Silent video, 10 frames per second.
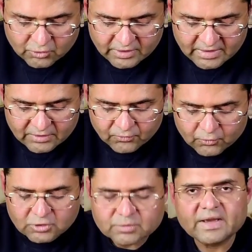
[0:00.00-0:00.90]
We are
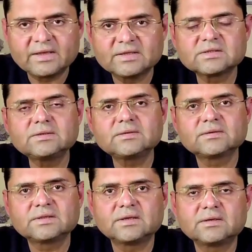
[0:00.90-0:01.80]
also looking at forced
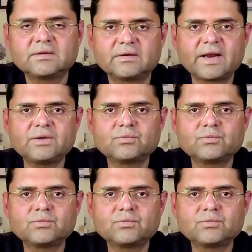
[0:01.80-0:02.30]
migration.